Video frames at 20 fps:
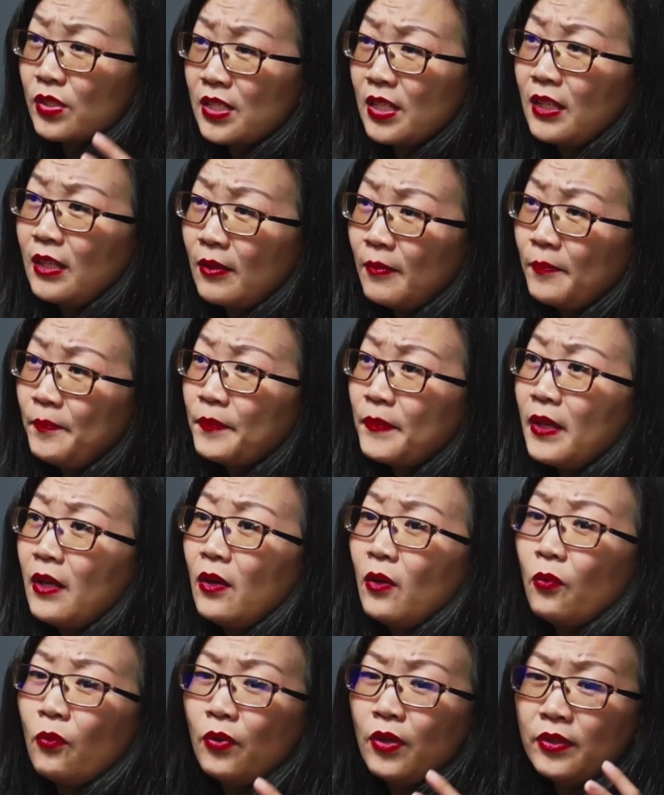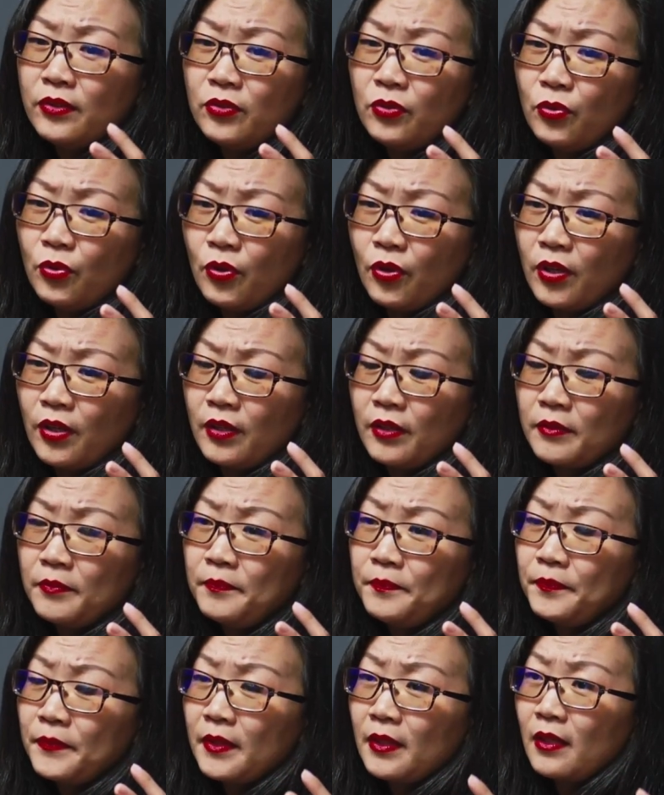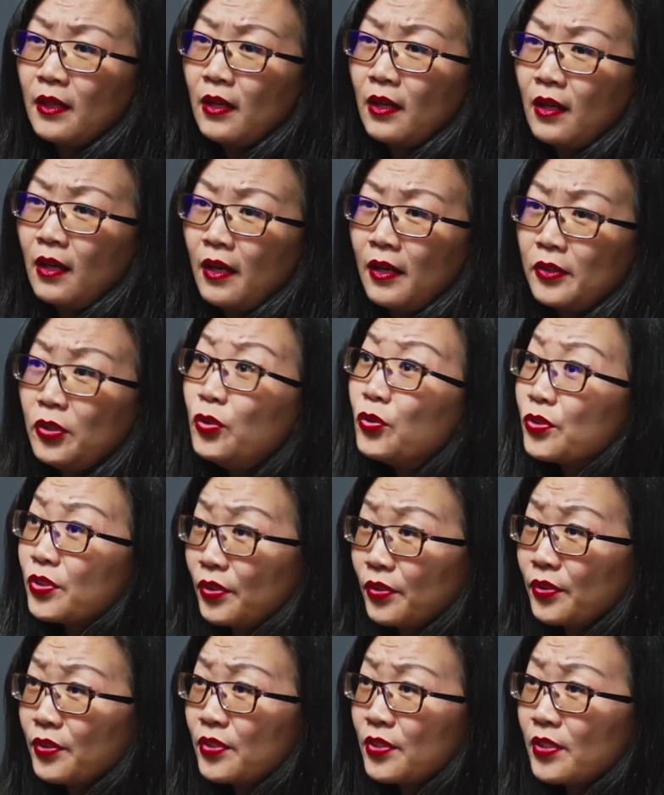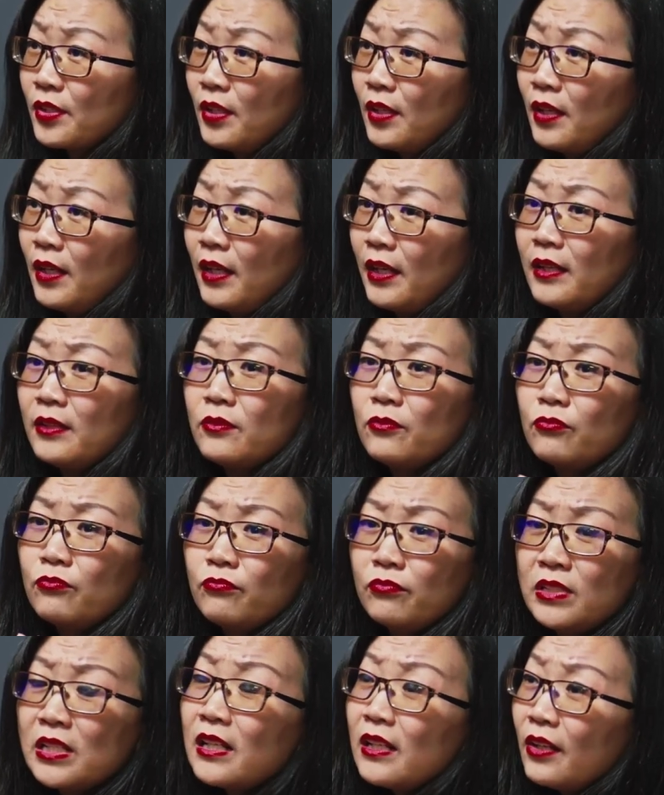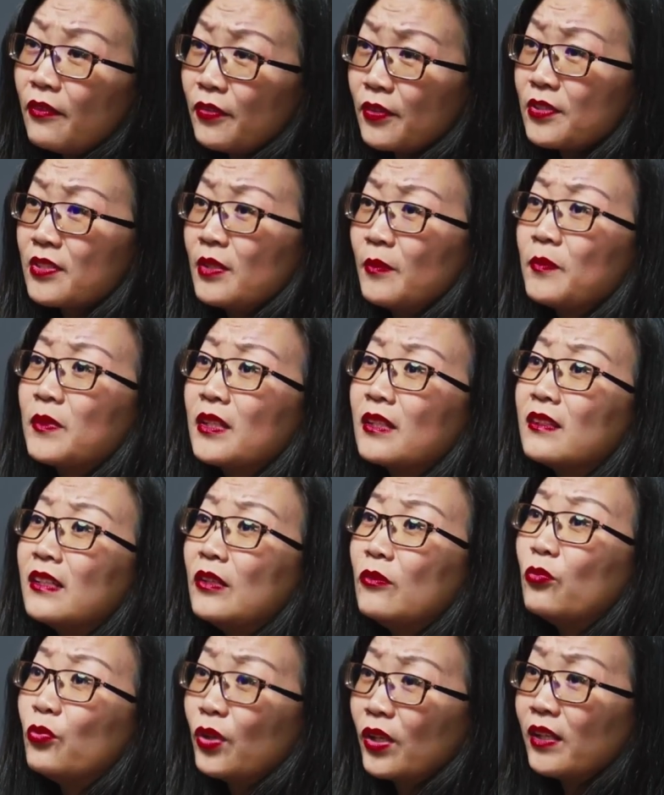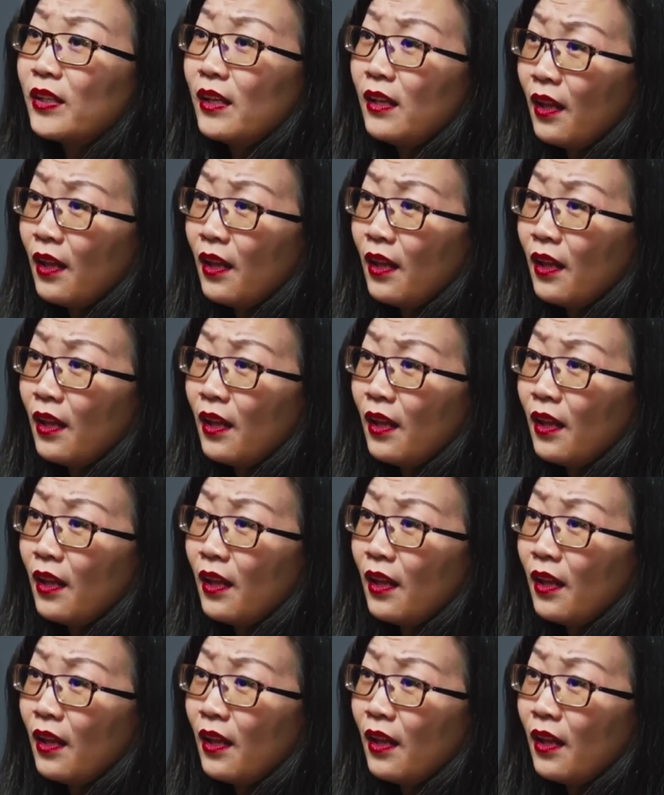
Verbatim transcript: team, with your uh, users, and deliver something they really